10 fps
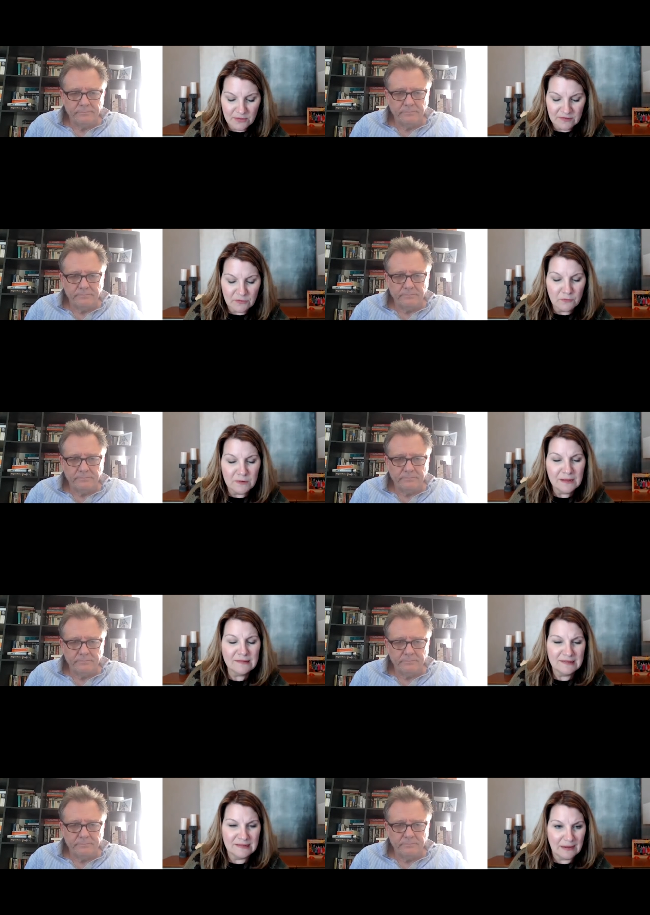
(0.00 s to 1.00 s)
Speaker 1: so the real
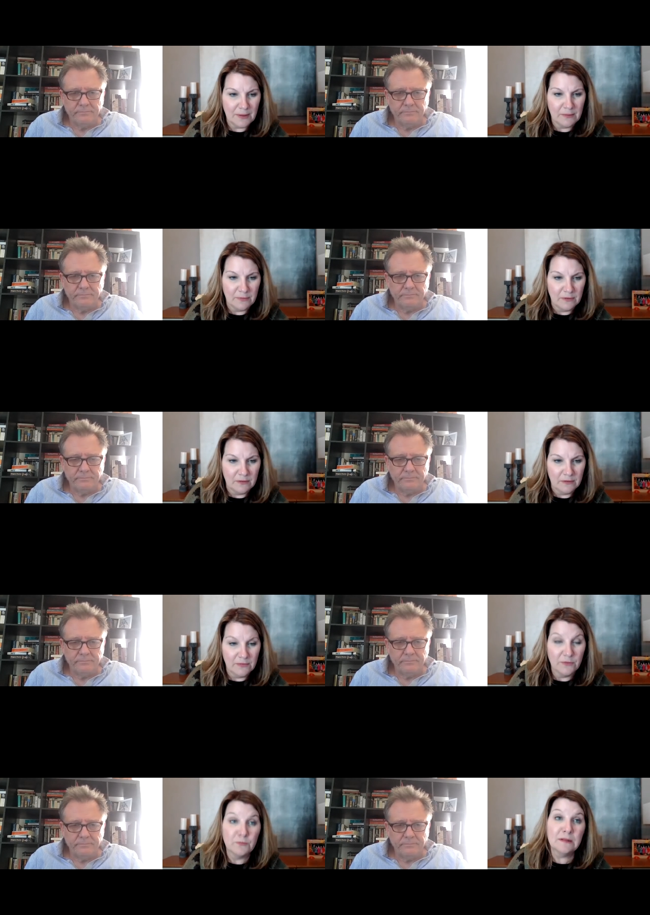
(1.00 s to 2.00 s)
estate
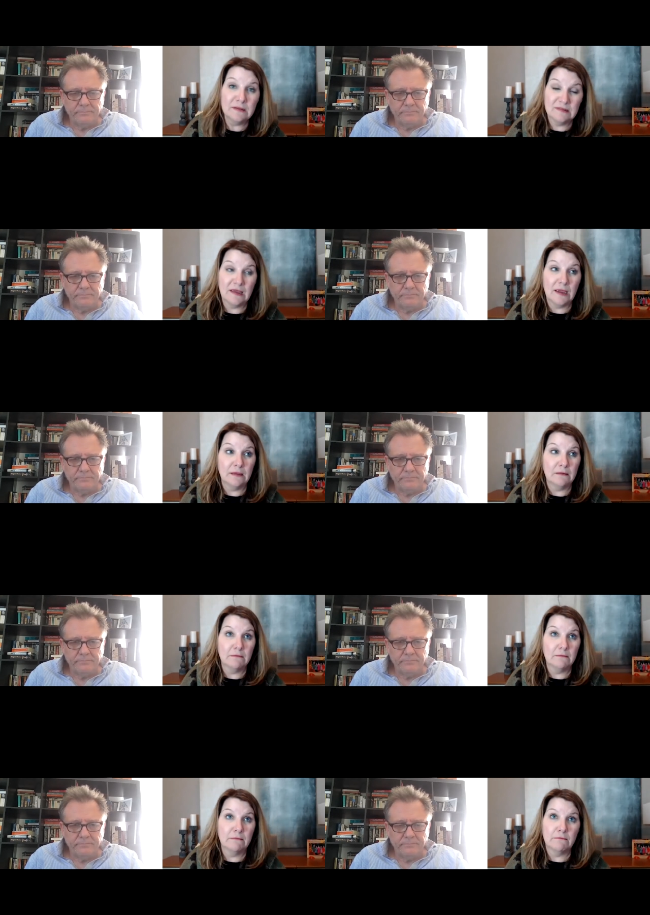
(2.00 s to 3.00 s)
bubble, the real estate
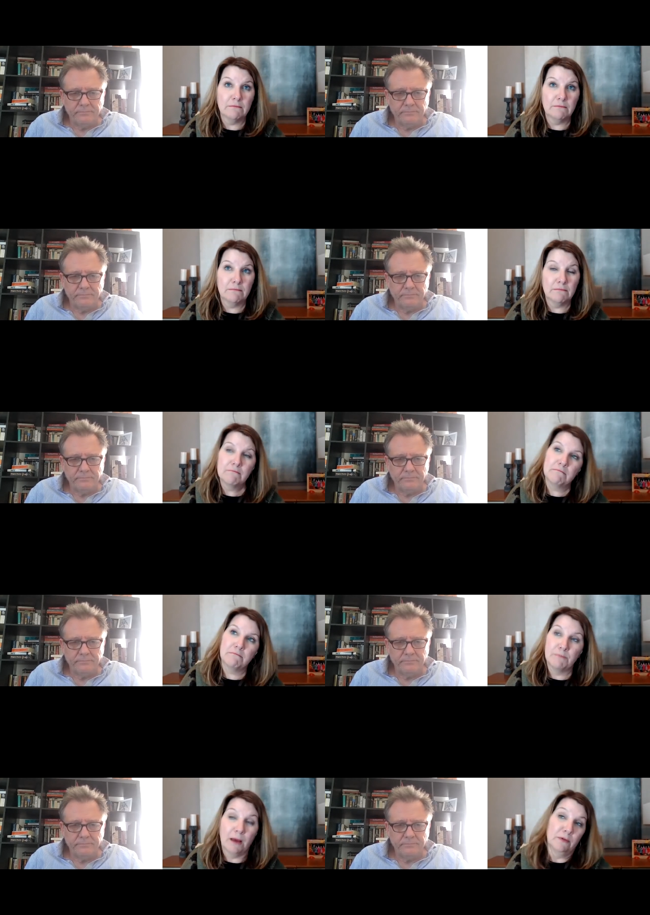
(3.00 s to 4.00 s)

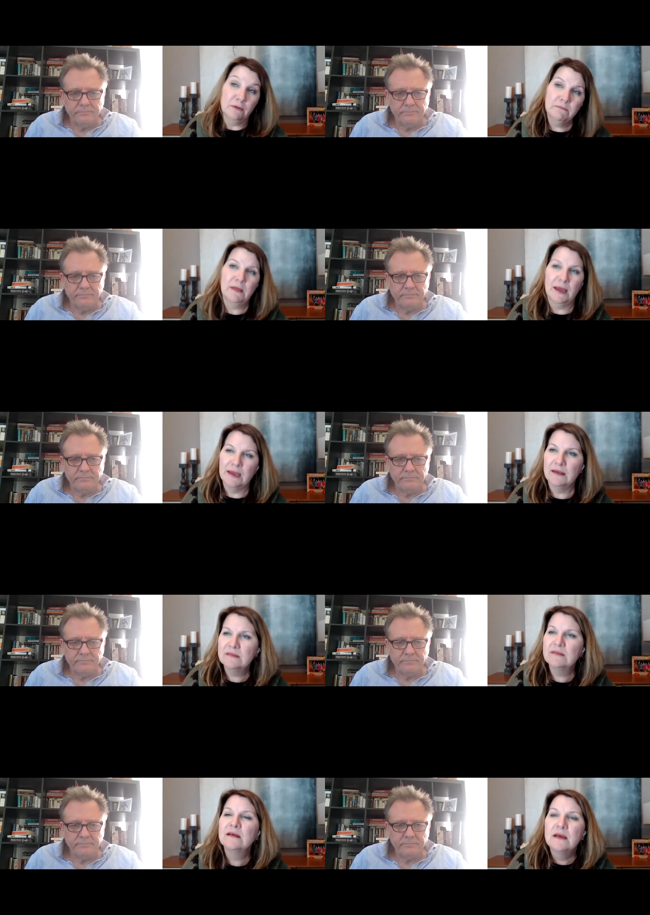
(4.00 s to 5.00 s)
bubble, I
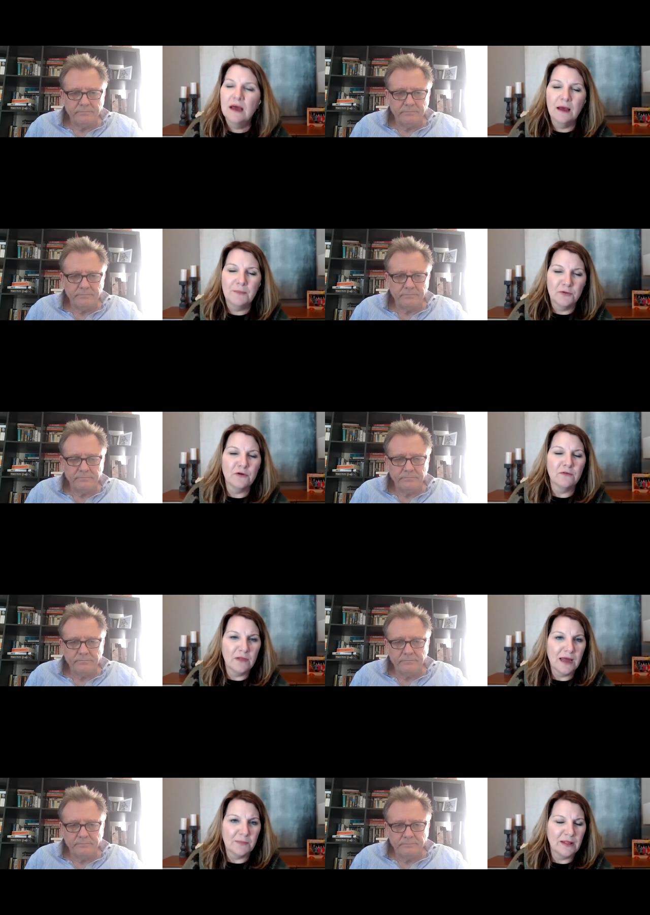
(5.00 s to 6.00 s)
guess. Um, it drove a
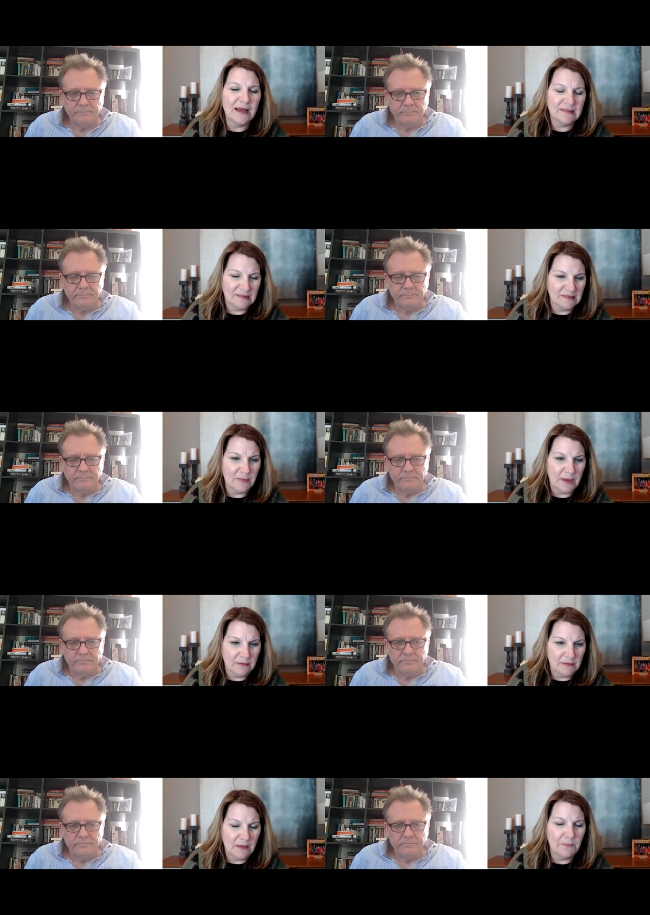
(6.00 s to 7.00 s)
lot of plastics
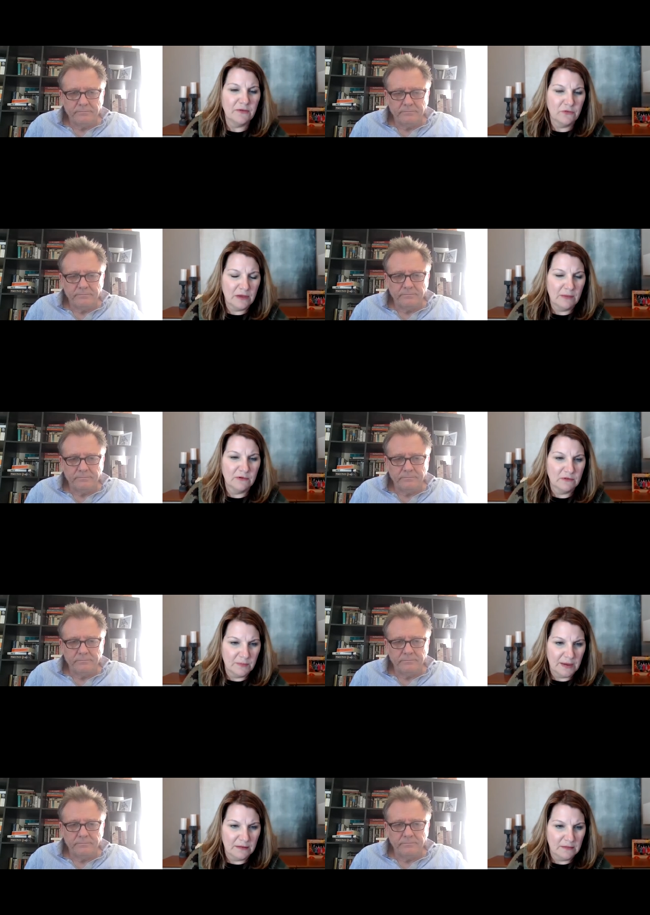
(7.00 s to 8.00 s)
demand and petrochemical
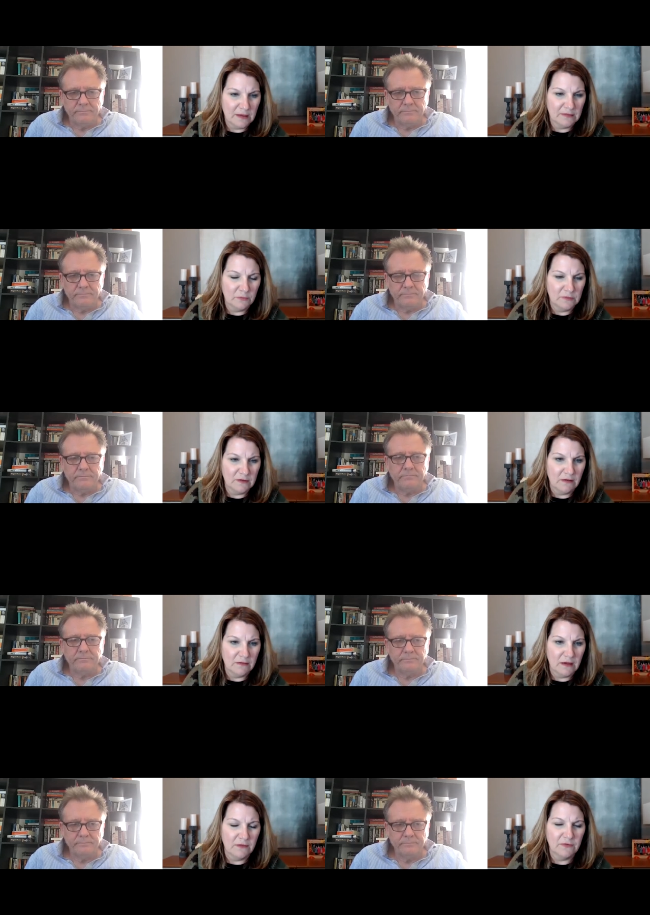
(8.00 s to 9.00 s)
demand as a
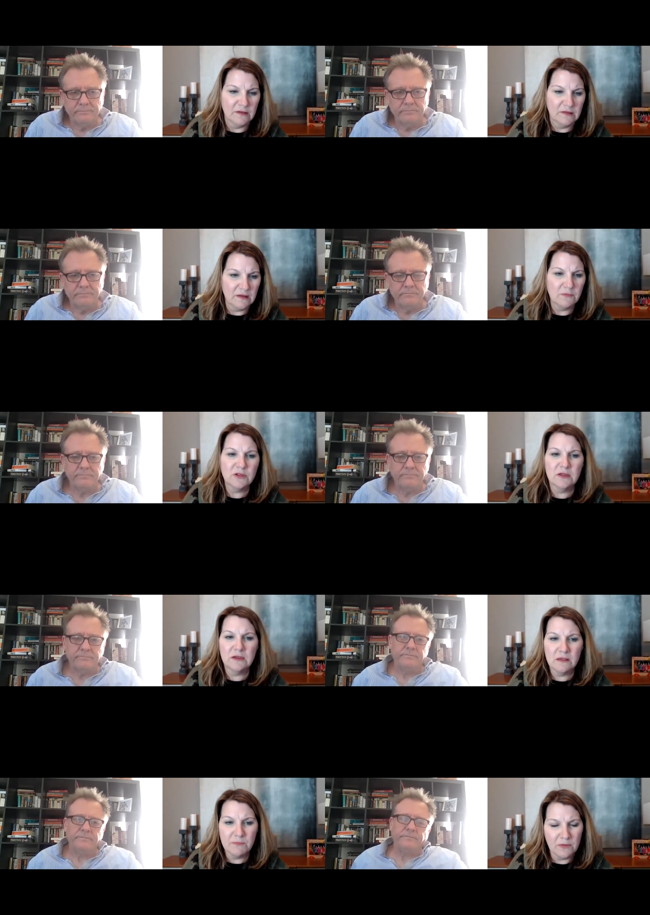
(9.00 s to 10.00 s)
result mm-hmm. of
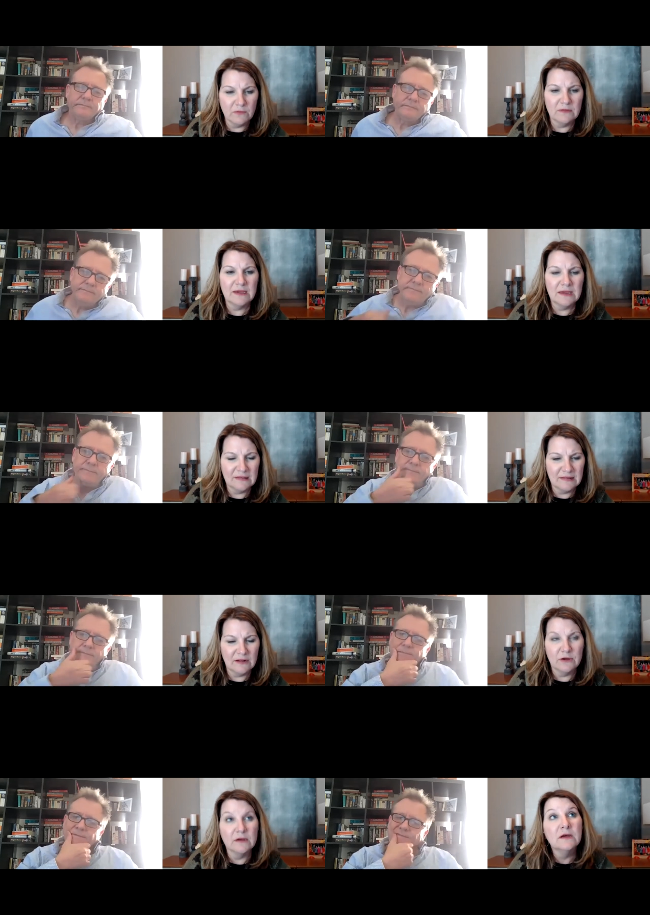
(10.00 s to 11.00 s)
consumption, building, et
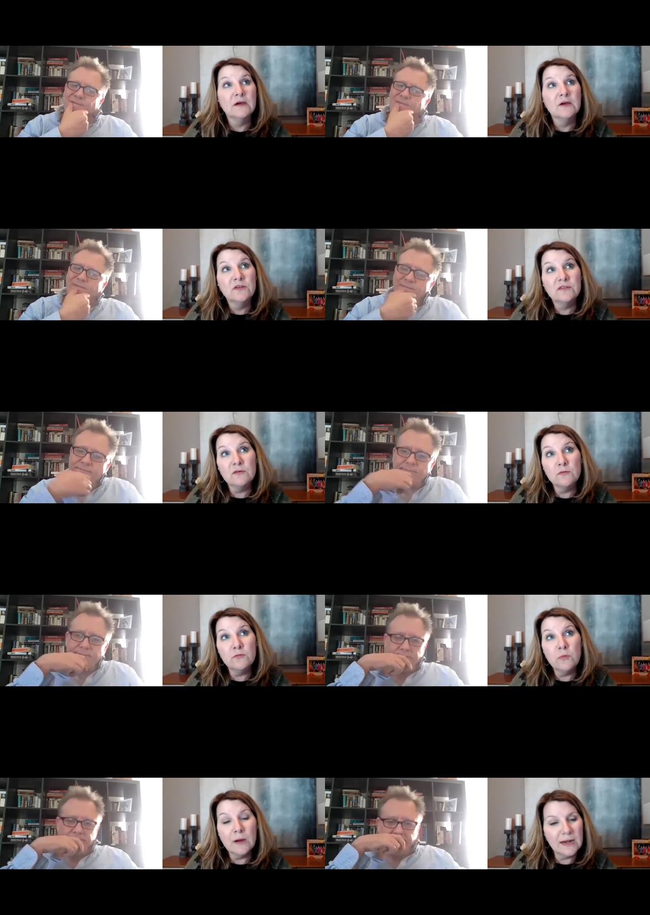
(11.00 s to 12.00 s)
cetera. So
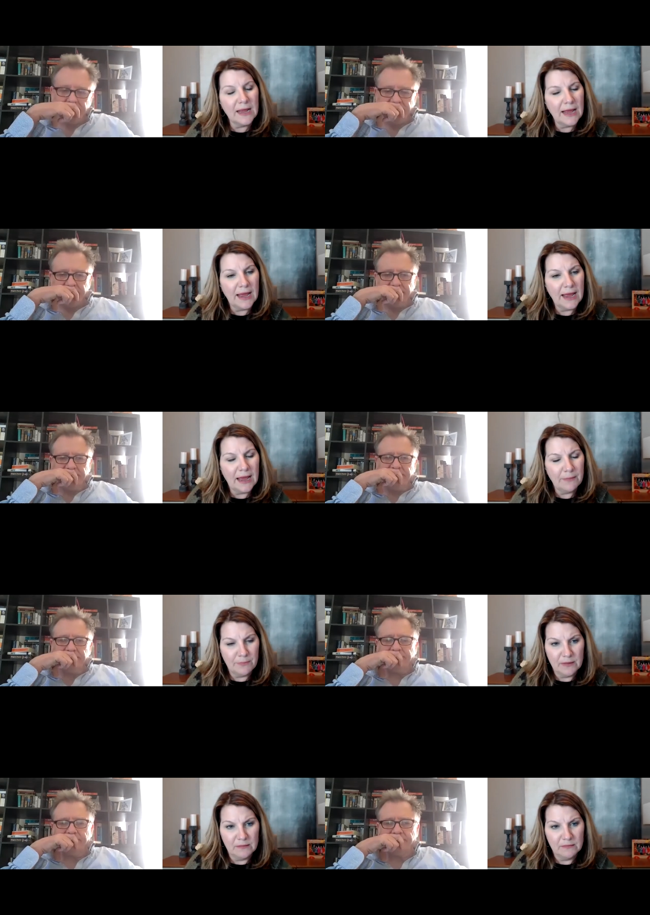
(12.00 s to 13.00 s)
what
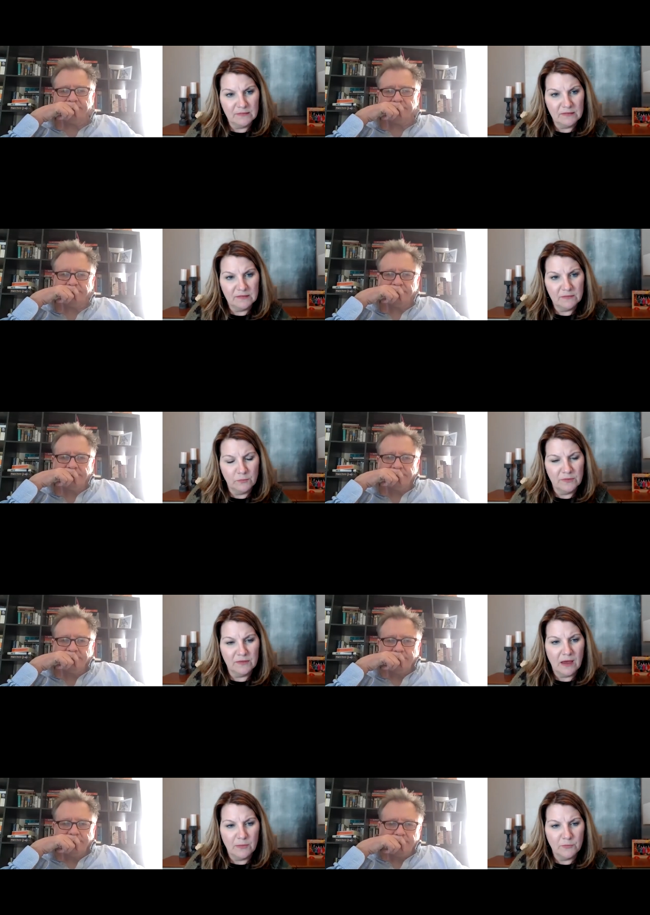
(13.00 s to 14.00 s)
happens
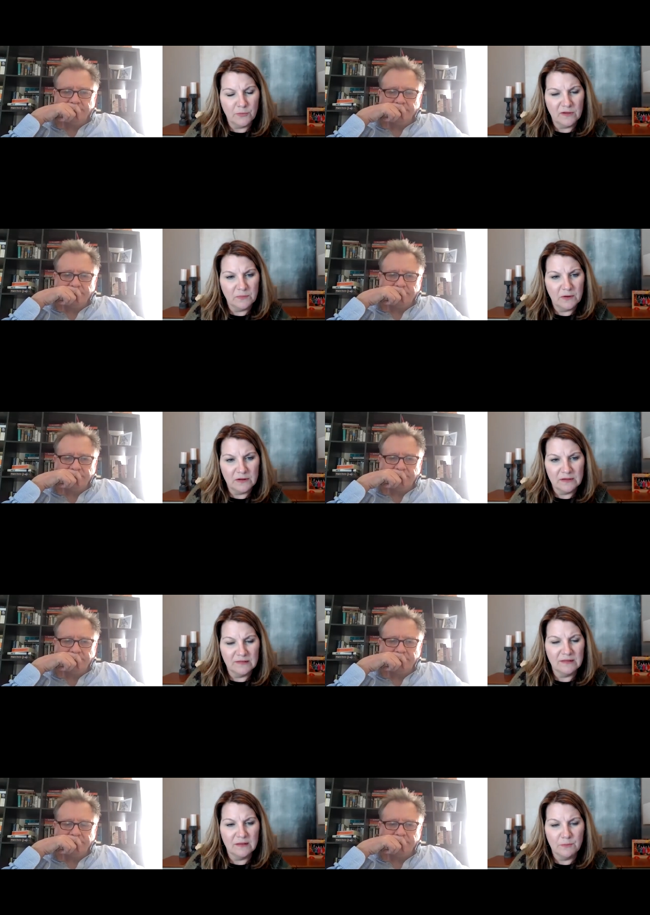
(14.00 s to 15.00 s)
with common prosperity? Does this